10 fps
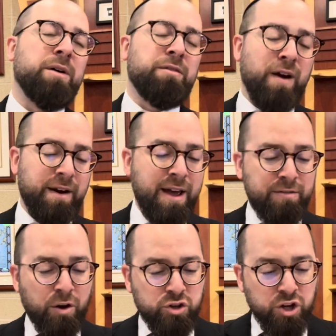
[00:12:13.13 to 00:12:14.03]
Fine.
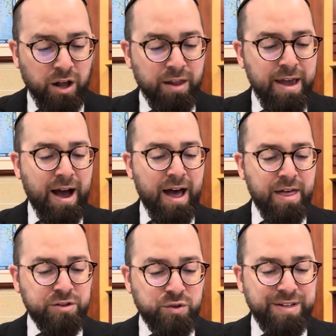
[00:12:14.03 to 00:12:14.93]
The Odshal,
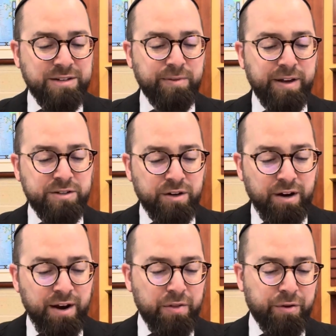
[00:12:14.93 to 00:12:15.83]
the student asked Eliezer
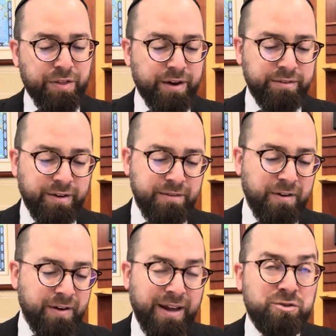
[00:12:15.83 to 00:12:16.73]
another thing. Okay,
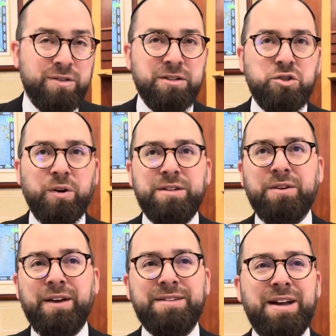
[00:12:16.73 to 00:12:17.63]
very interesting student,
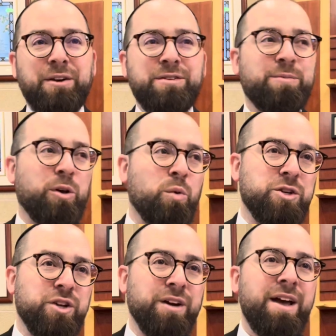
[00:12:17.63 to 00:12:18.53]
right? This is not your typical
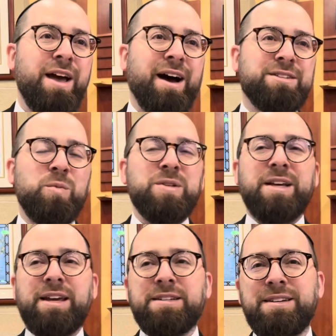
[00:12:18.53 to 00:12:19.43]
question. It's almost
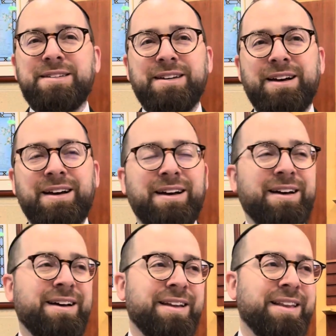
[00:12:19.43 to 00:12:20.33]
like he's
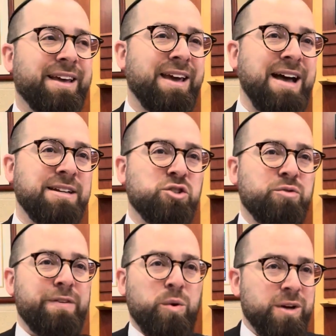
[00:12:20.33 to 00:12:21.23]
like asking
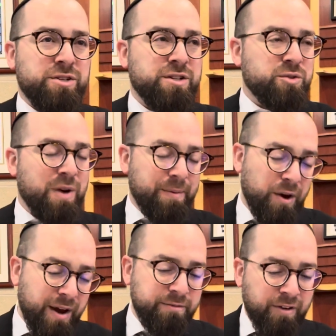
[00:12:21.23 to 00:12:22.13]
trivia questions to his Rebbe.
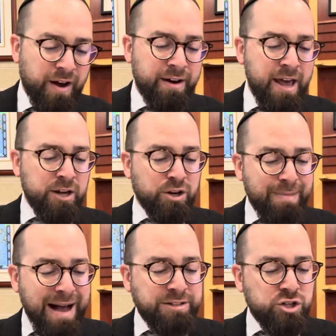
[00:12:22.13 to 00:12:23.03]
Okay, fine.
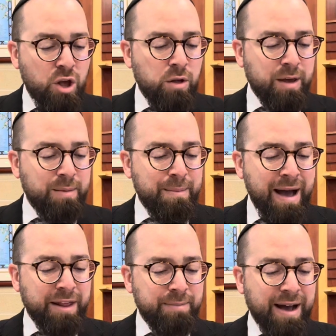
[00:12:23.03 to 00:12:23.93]
Shamati shecholkim
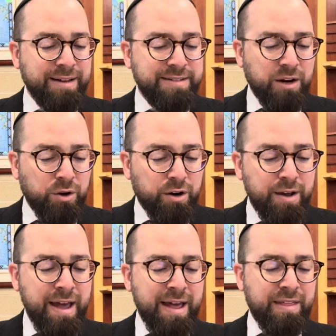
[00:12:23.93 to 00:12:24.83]
ne'machal lemachat. I
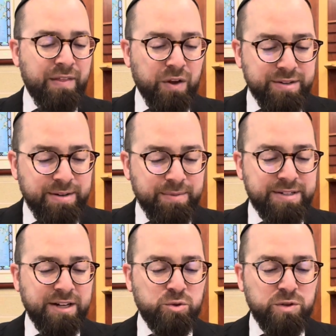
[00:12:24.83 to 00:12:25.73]
heard that there is some
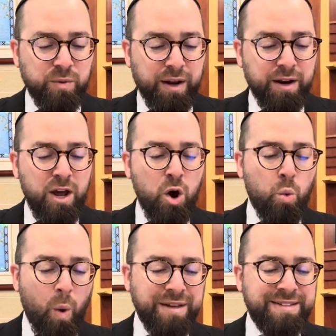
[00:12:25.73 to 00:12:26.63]
distinction between
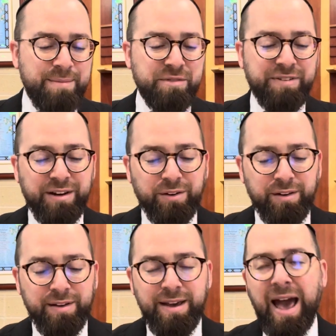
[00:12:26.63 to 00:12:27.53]
one type of
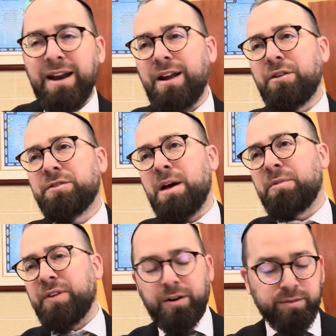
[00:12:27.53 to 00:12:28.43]
needle and another type
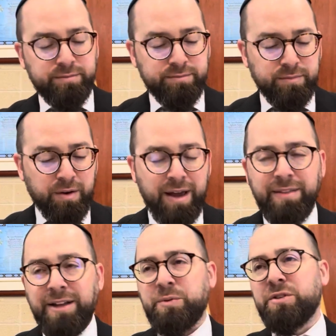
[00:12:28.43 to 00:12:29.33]
of needle. Okay,
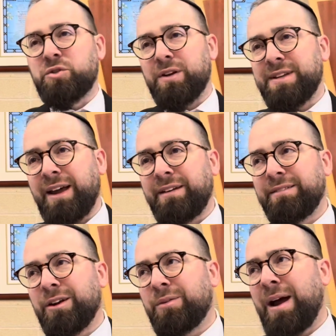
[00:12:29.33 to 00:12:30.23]
that's what the student said.
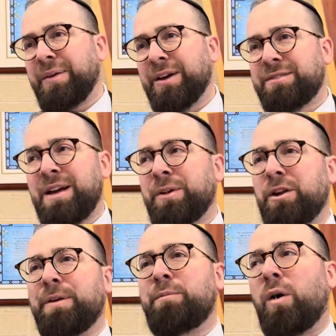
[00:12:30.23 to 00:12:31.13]
Rabbi, tell me a
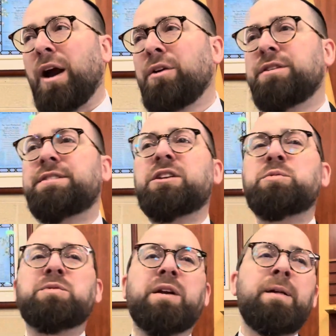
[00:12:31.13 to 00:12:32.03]
little bit more. I heard the
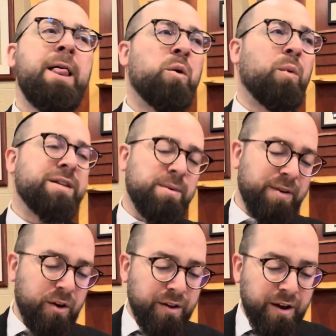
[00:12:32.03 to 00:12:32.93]
distinction between one type of
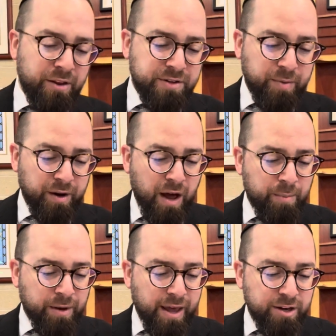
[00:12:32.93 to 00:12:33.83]
needle and another type of needle.
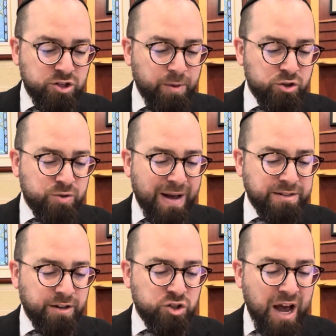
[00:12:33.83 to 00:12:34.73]
Amrle, Shemalo
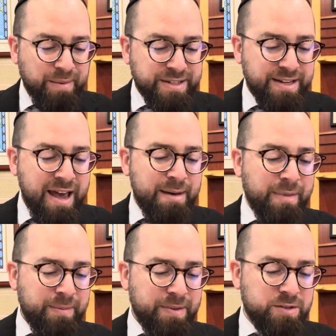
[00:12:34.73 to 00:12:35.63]
Shematlin in Shabbos.
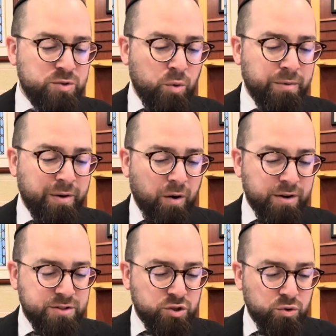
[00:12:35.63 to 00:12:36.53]
Maybe this is only
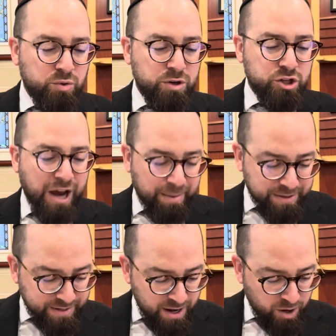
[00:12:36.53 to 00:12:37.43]
regards to
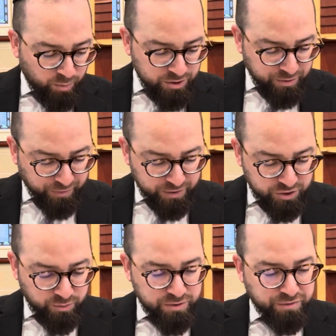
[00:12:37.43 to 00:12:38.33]
Shabbos. What is he referring
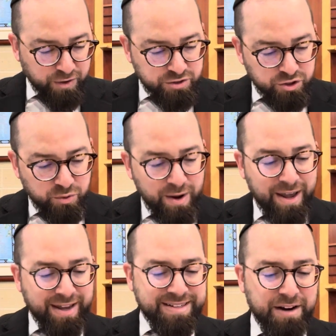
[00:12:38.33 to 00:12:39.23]
to? What he's referring to
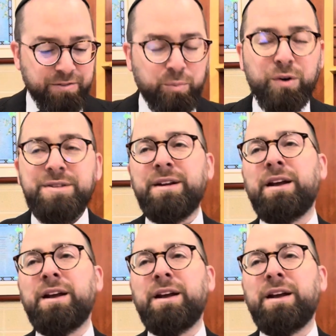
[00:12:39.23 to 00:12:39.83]
is that let's